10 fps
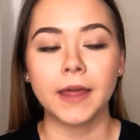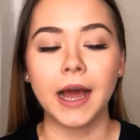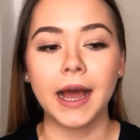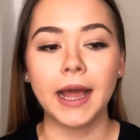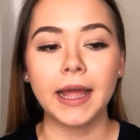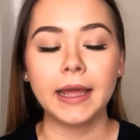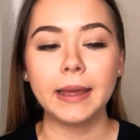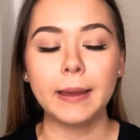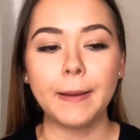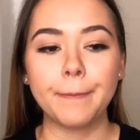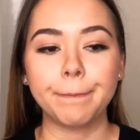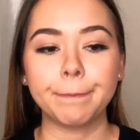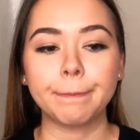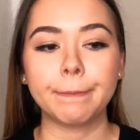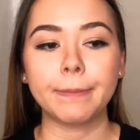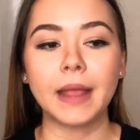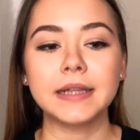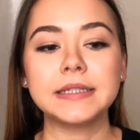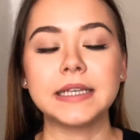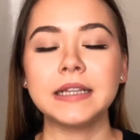I
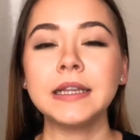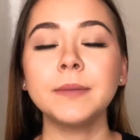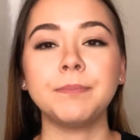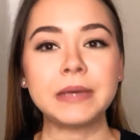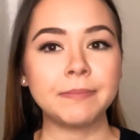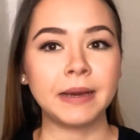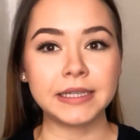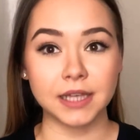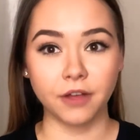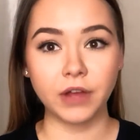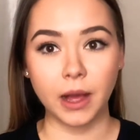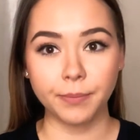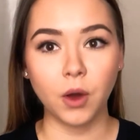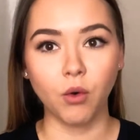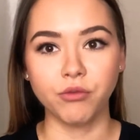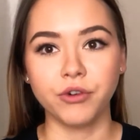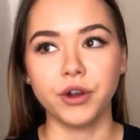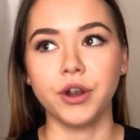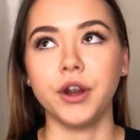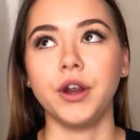didn't like beat myself up
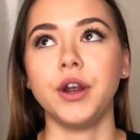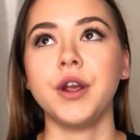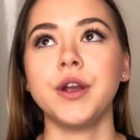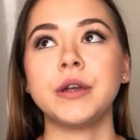over